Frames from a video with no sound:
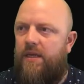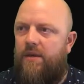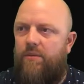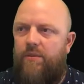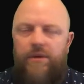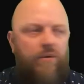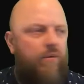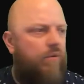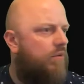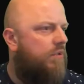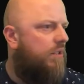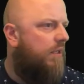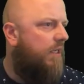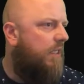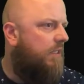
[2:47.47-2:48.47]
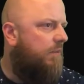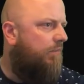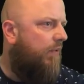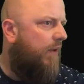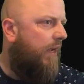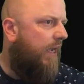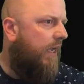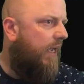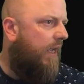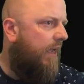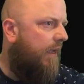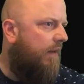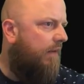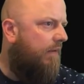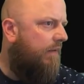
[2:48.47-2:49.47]
We also need to bring
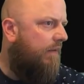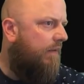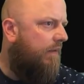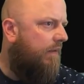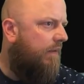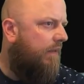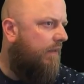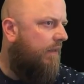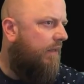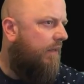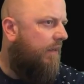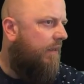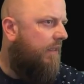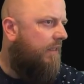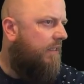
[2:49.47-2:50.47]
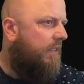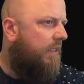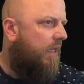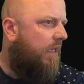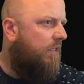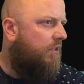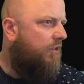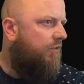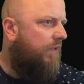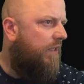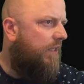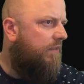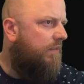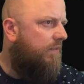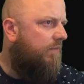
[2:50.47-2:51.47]
in, is it
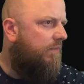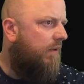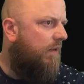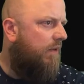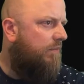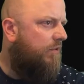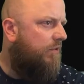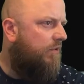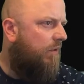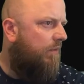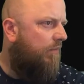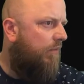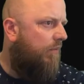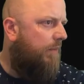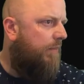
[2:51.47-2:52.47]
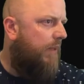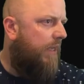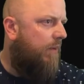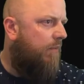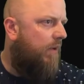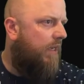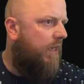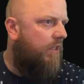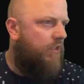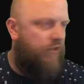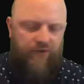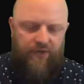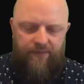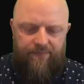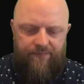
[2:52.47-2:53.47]
countries as well? I'm sure I brought in
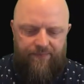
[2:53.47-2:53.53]
pycountry.